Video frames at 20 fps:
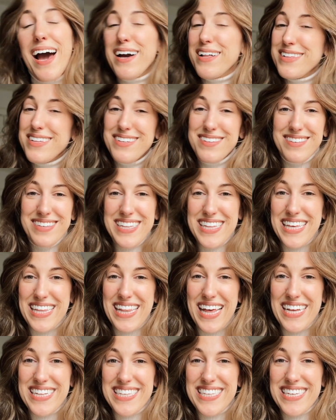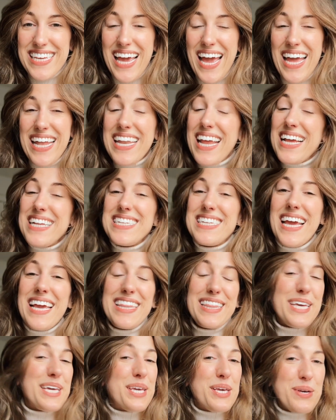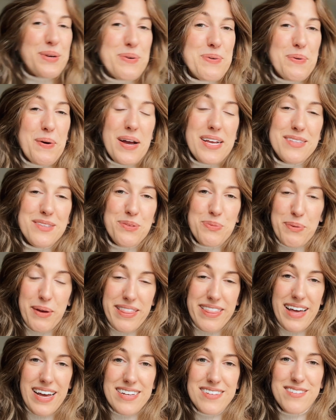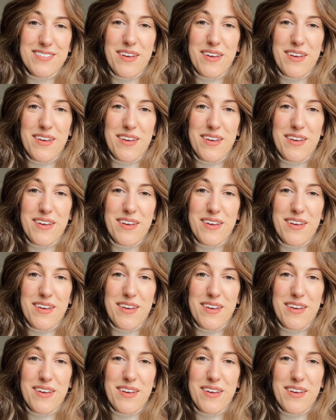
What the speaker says: ugly ceiling lights again and take the cute ones with us.